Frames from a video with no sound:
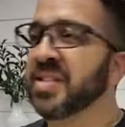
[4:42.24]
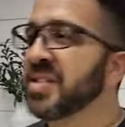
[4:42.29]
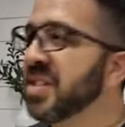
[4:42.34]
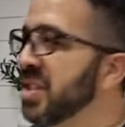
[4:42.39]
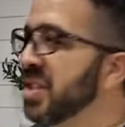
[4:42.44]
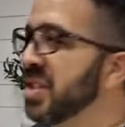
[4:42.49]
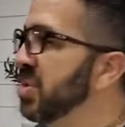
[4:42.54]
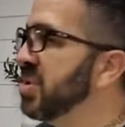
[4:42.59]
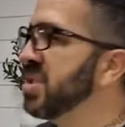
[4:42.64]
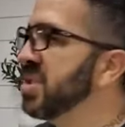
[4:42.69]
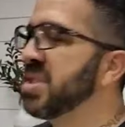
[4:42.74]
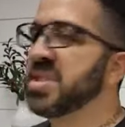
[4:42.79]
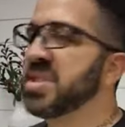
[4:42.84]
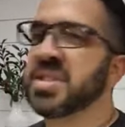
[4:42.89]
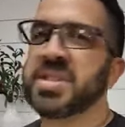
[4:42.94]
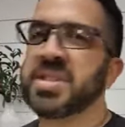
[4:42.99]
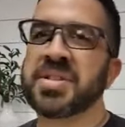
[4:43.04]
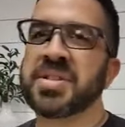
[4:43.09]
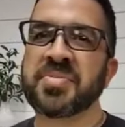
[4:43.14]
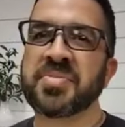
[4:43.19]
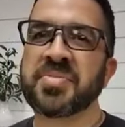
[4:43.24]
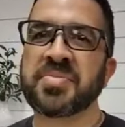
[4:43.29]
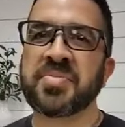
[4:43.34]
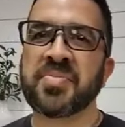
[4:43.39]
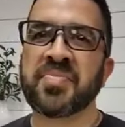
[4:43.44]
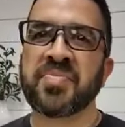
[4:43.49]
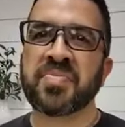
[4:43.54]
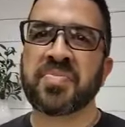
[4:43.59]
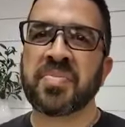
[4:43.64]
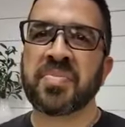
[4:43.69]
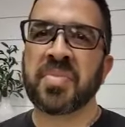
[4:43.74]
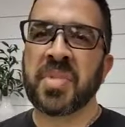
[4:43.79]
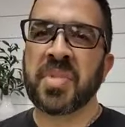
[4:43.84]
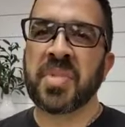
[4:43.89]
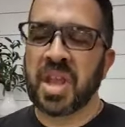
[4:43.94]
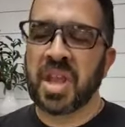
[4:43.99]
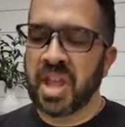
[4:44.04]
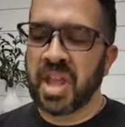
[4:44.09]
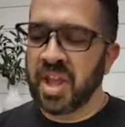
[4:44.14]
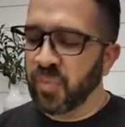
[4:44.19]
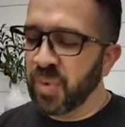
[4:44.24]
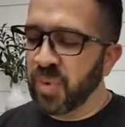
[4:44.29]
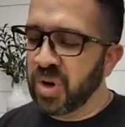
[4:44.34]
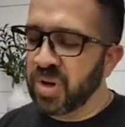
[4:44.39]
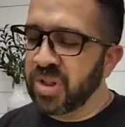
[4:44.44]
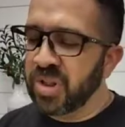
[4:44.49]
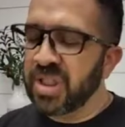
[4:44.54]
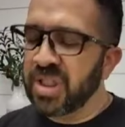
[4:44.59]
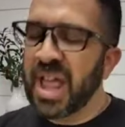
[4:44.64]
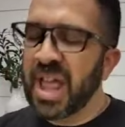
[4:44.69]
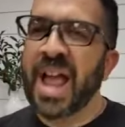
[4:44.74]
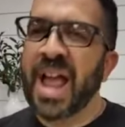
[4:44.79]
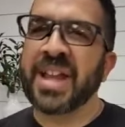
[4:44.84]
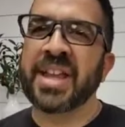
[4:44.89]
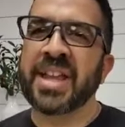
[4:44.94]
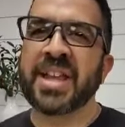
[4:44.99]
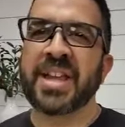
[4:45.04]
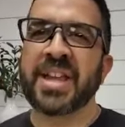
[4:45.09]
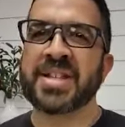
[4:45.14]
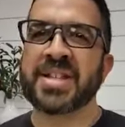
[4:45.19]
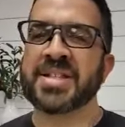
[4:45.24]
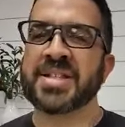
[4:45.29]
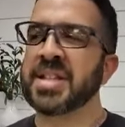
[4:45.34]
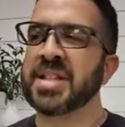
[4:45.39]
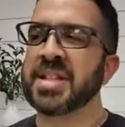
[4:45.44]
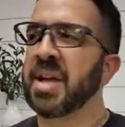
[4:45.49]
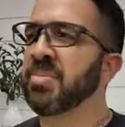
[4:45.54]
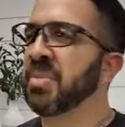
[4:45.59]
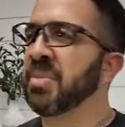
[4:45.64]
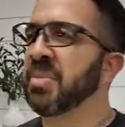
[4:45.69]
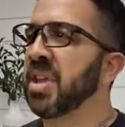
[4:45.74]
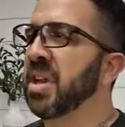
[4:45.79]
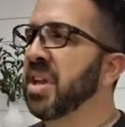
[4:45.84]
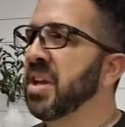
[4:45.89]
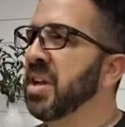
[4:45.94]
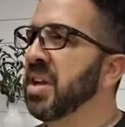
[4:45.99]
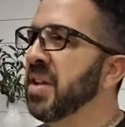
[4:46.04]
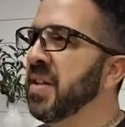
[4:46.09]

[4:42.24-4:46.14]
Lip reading: an excuse. If we're lacking in something,